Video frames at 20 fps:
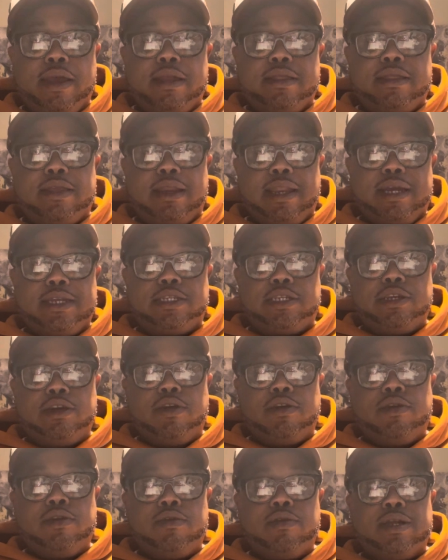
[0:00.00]
the lesser
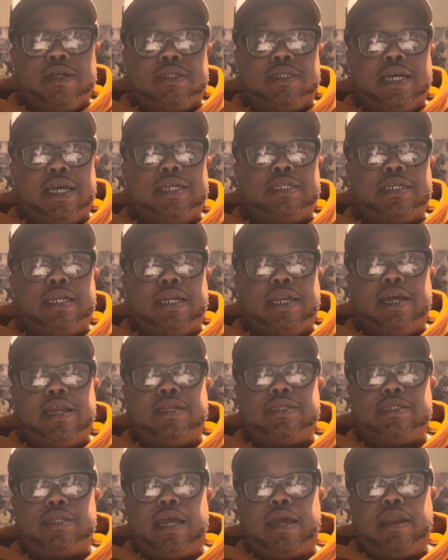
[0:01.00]
your utilization
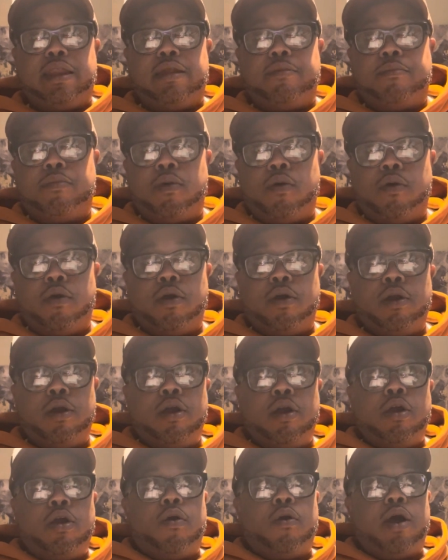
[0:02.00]
is and the more
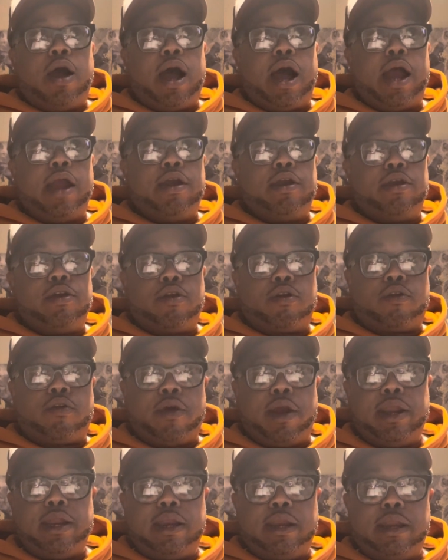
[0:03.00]
or higher your
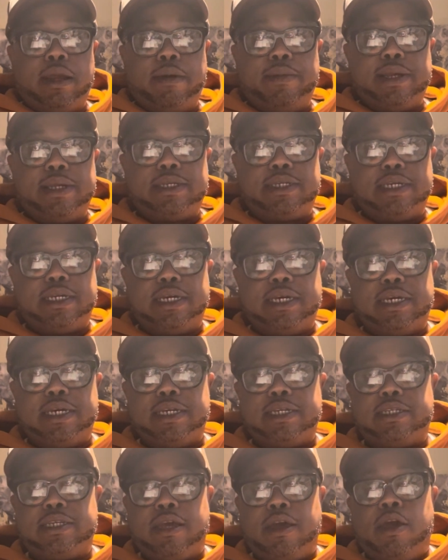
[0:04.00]
credit limits
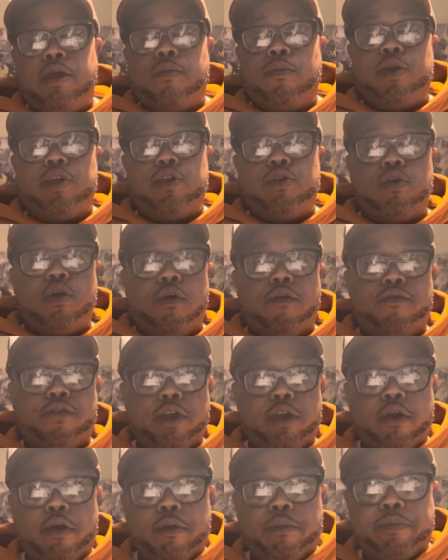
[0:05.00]
is, when you go for
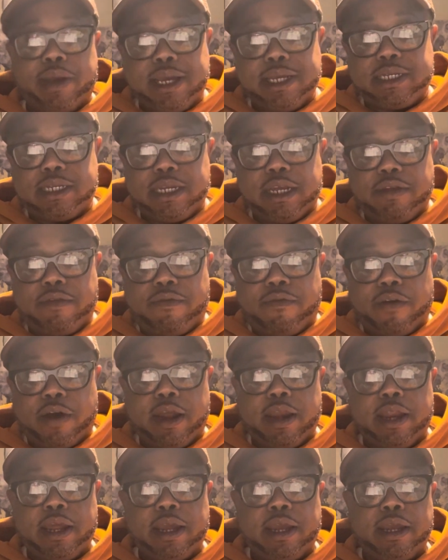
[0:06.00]
your business
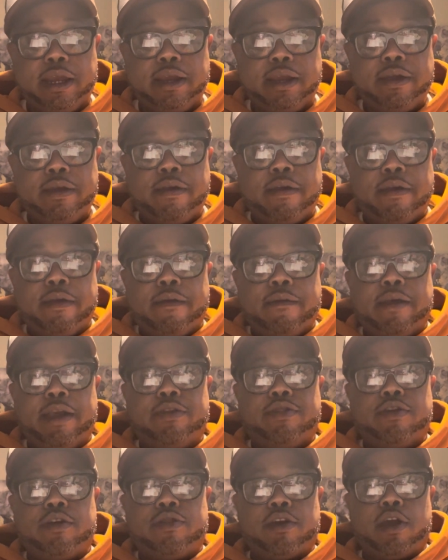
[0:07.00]
funding,
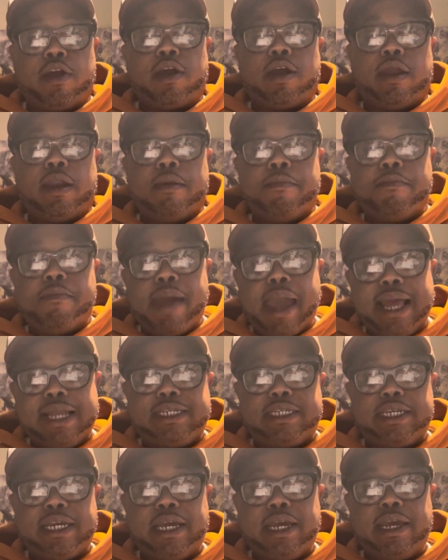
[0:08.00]
either they're going to
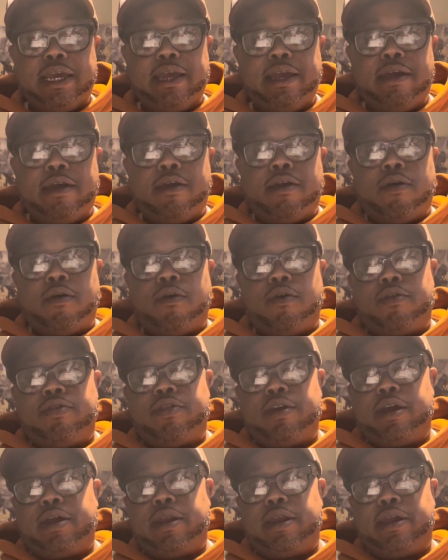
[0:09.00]
match it or
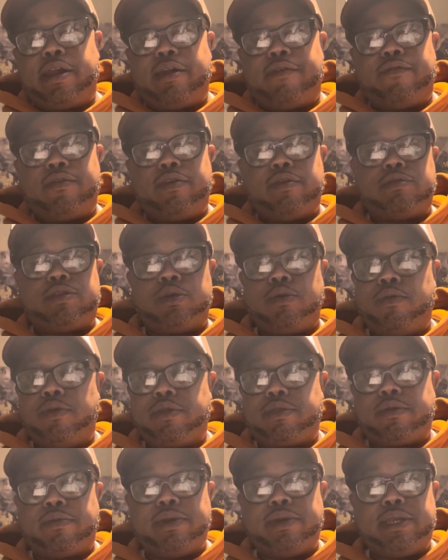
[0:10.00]
they're going to give you 2 or
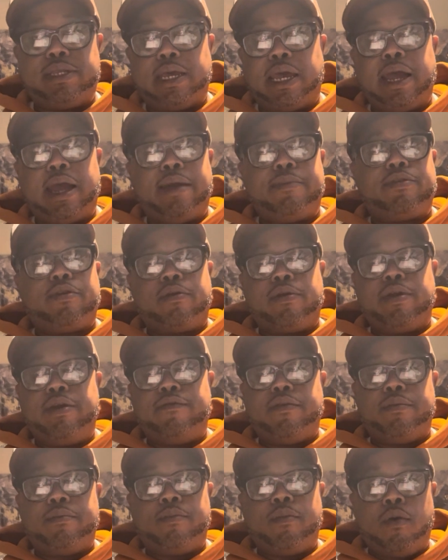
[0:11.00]
3 times or
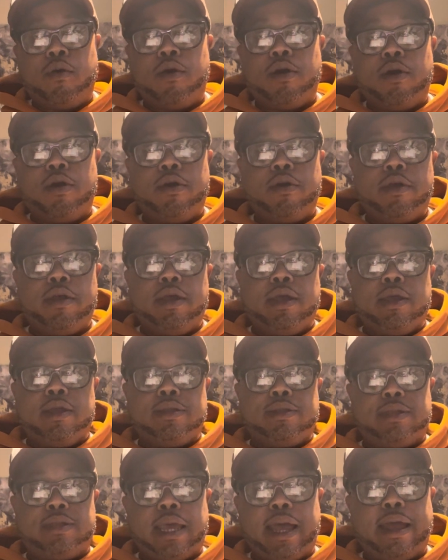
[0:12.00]
even more
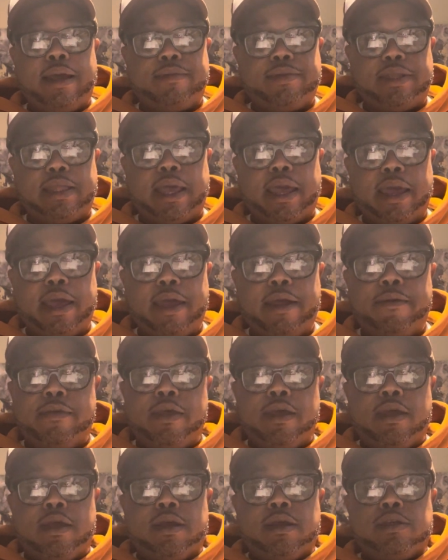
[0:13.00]
times that.
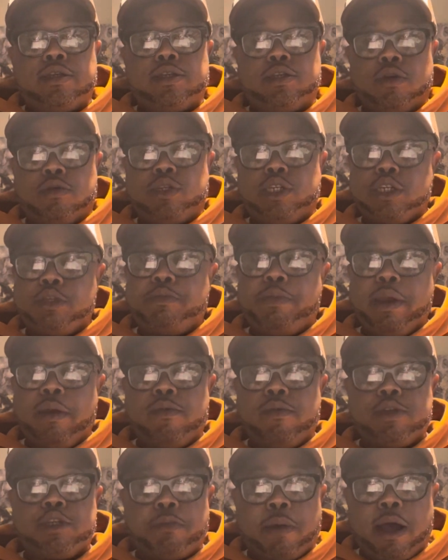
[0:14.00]
So just be
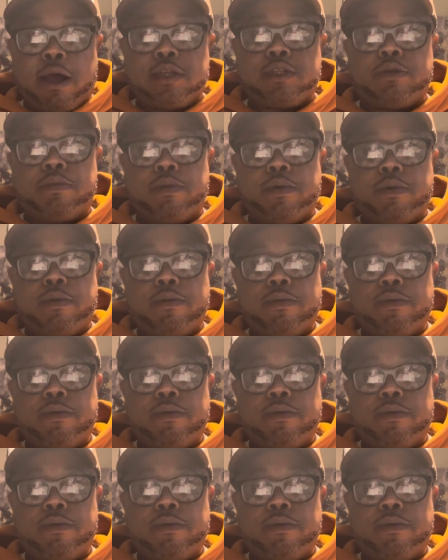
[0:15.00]
responsible.